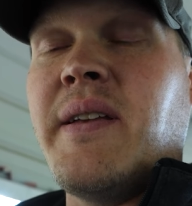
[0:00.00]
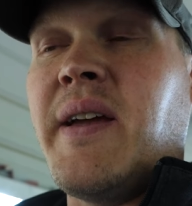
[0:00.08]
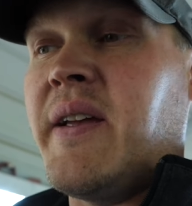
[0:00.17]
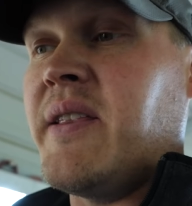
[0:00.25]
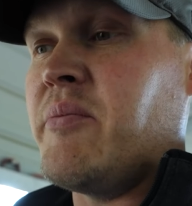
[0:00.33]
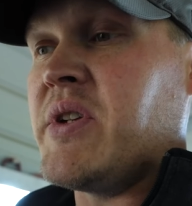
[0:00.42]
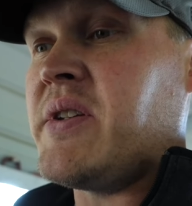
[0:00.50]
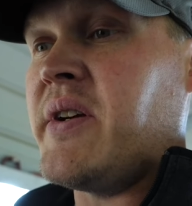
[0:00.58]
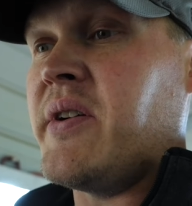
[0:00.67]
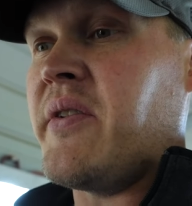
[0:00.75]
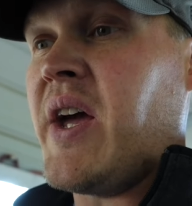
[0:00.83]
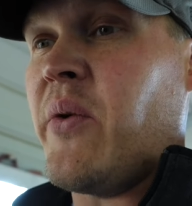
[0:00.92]
and the
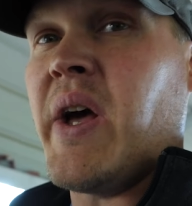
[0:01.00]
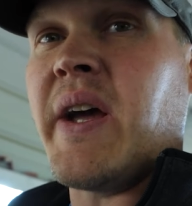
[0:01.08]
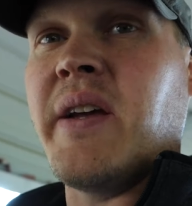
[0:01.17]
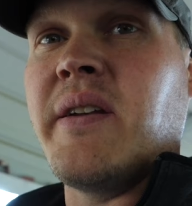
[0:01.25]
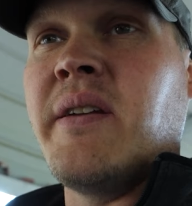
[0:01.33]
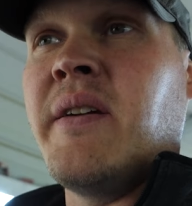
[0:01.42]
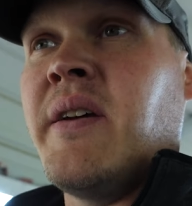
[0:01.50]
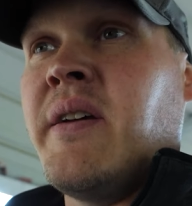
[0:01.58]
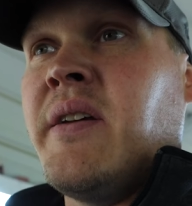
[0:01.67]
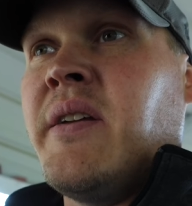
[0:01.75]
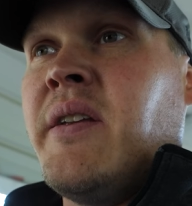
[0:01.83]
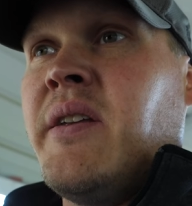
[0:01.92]
material, that way I could,
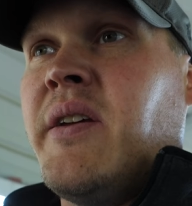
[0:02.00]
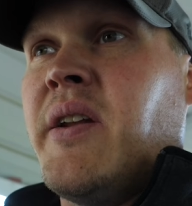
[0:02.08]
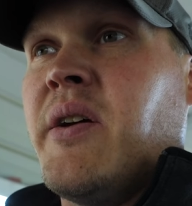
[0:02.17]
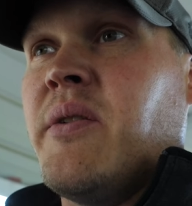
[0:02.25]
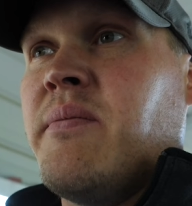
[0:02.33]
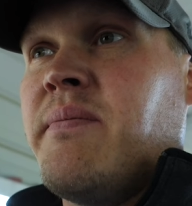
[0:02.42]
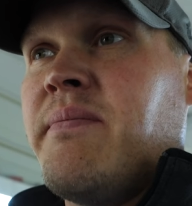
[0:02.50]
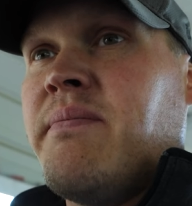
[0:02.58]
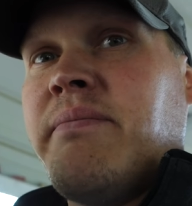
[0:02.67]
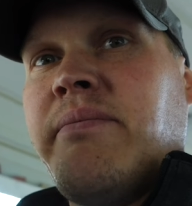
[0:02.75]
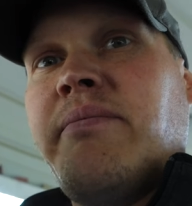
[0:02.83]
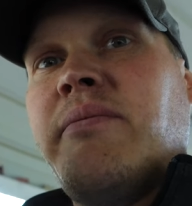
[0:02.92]
you know,
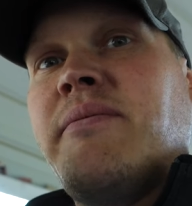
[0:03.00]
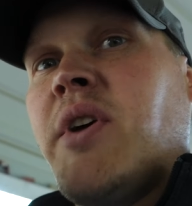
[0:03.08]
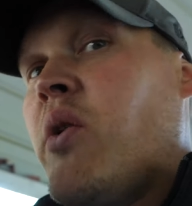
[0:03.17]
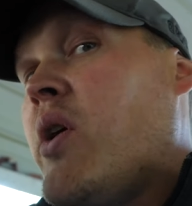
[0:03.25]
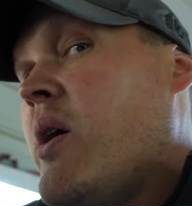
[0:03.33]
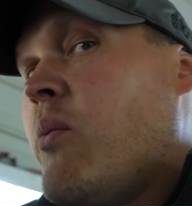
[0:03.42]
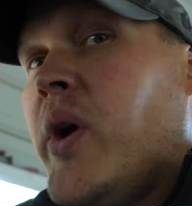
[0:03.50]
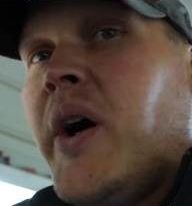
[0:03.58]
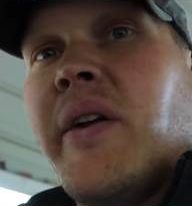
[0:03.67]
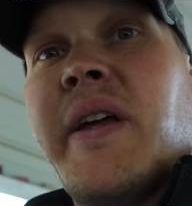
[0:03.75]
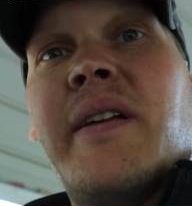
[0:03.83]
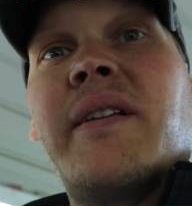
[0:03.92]
go up,
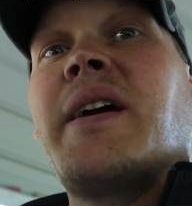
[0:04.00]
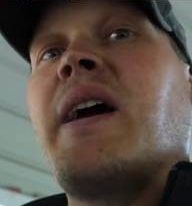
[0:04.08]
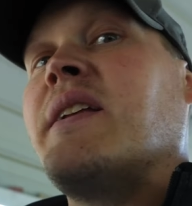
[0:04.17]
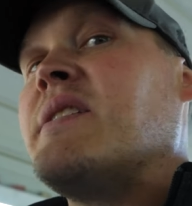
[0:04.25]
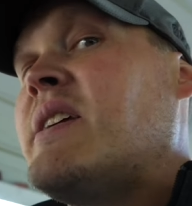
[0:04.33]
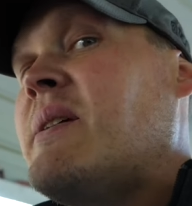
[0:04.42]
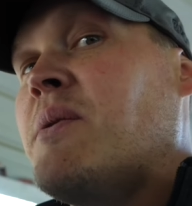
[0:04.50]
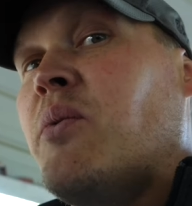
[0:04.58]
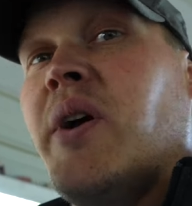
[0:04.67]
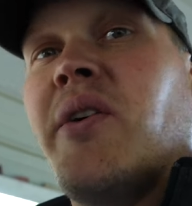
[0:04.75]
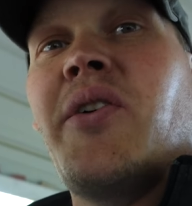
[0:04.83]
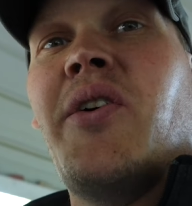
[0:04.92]
weld it, and kind of just keep the
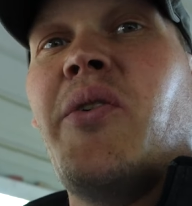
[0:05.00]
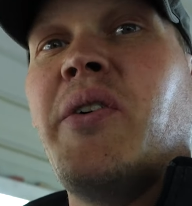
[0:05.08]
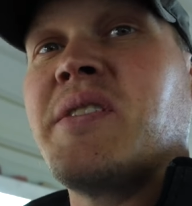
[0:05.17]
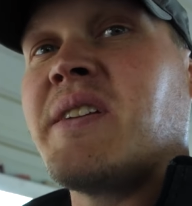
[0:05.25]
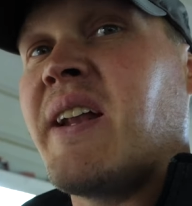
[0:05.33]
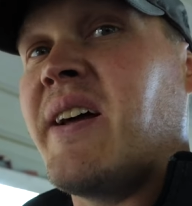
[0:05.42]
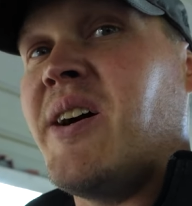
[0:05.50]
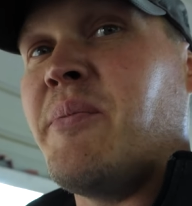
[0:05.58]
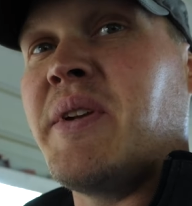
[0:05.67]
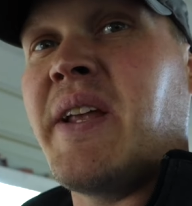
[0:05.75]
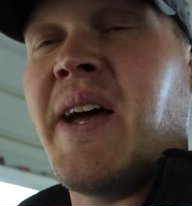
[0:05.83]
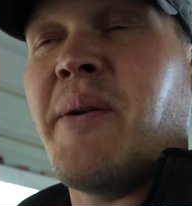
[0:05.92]
weld going, just kind of up
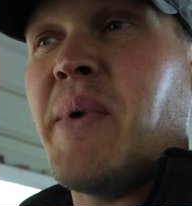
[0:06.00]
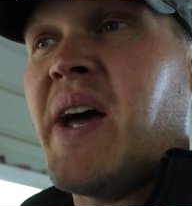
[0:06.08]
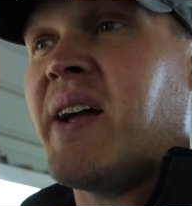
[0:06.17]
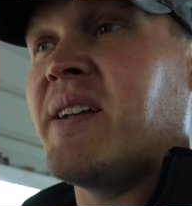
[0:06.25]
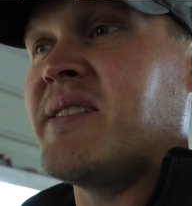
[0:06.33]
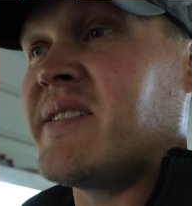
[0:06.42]
and down, back, and